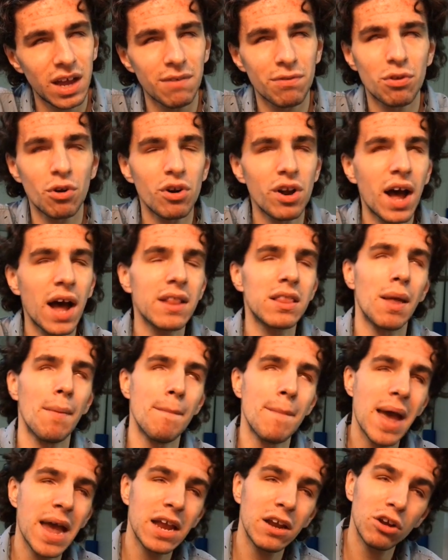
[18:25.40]
if they're not
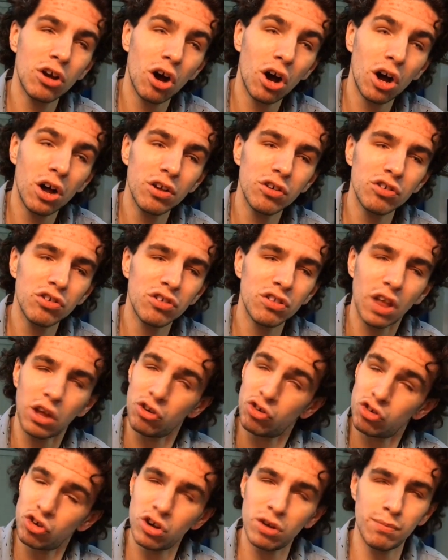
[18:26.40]
the main cause,
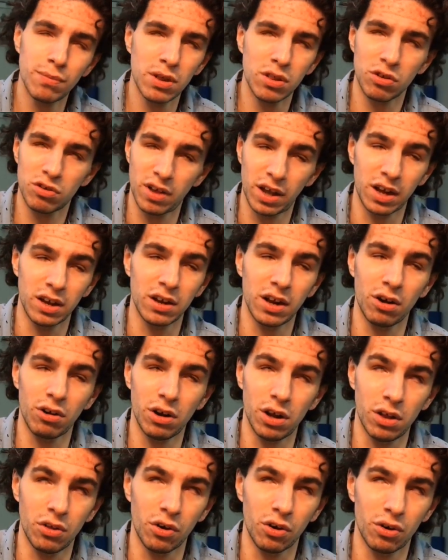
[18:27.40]
they shouldn't be the
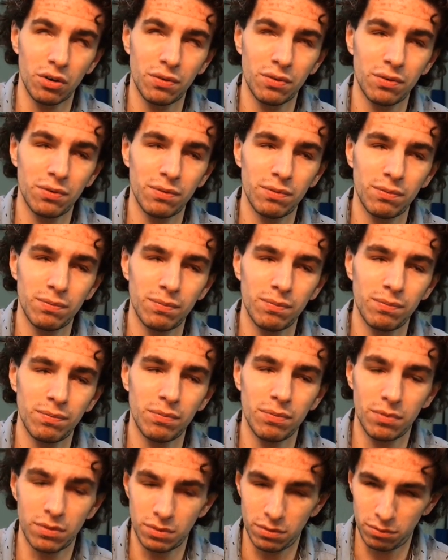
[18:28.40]
secondary either.
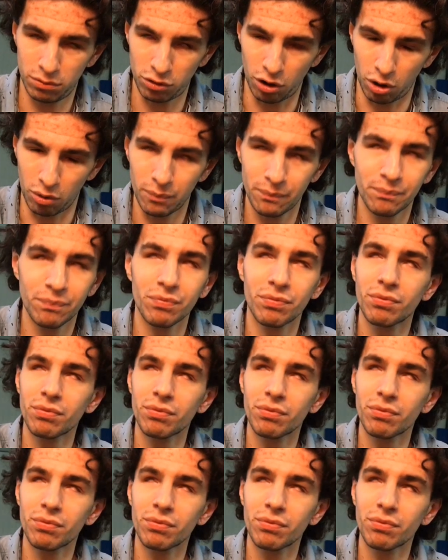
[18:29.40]
So,